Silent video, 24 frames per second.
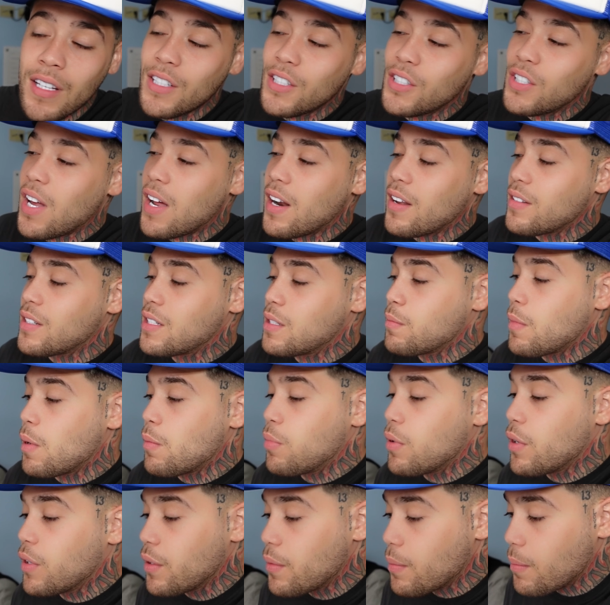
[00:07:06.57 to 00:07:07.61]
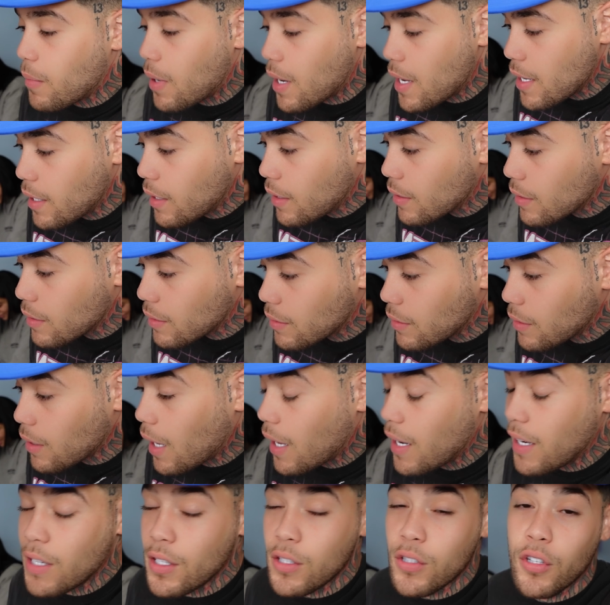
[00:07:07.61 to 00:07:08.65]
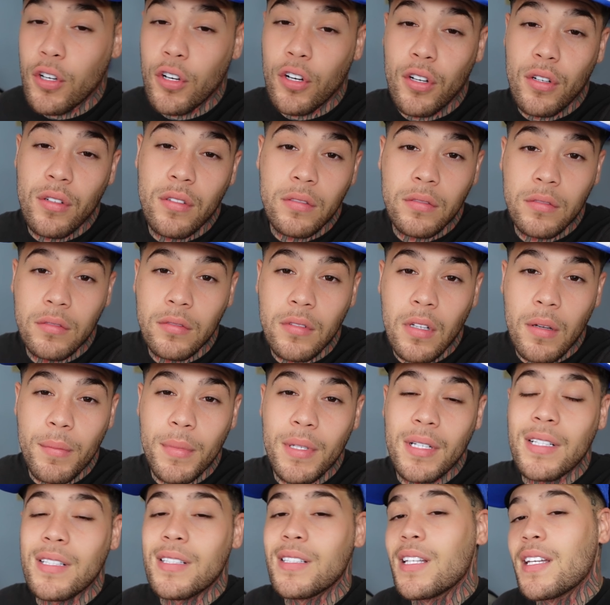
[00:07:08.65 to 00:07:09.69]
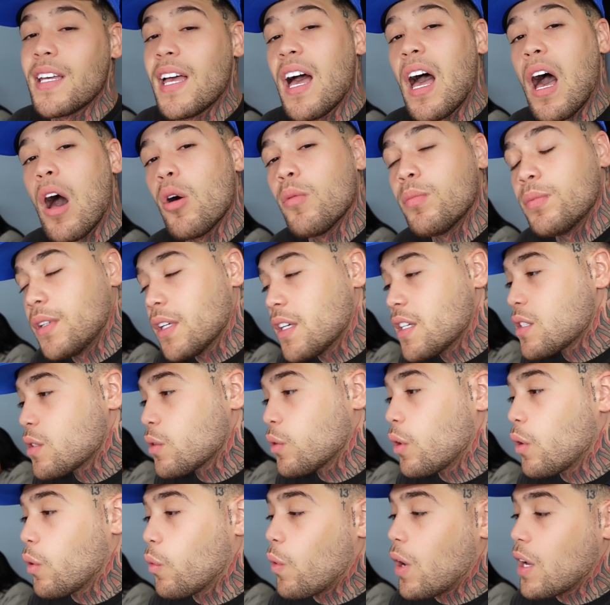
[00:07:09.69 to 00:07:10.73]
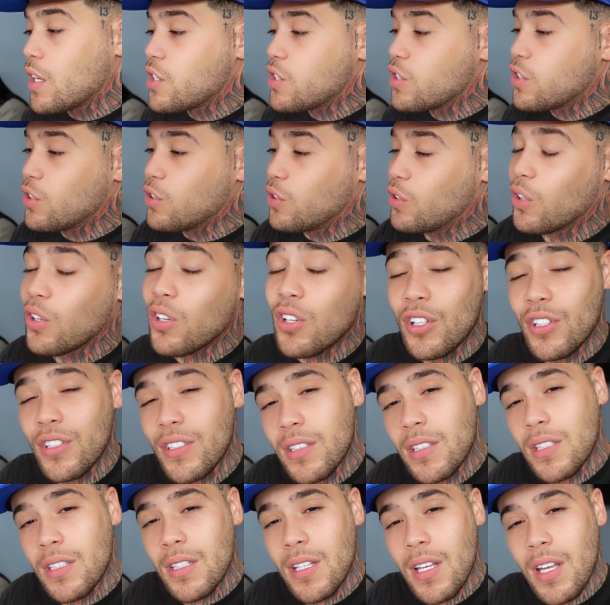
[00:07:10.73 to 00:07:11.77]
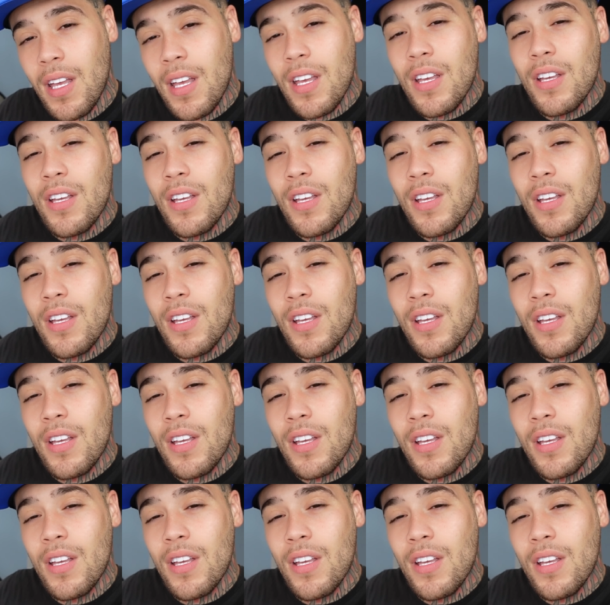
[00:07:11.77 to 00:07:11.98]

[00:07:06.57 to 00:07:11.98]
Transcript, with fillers: Shout out to my brother Mike and his girl because they helped us watch the dogs.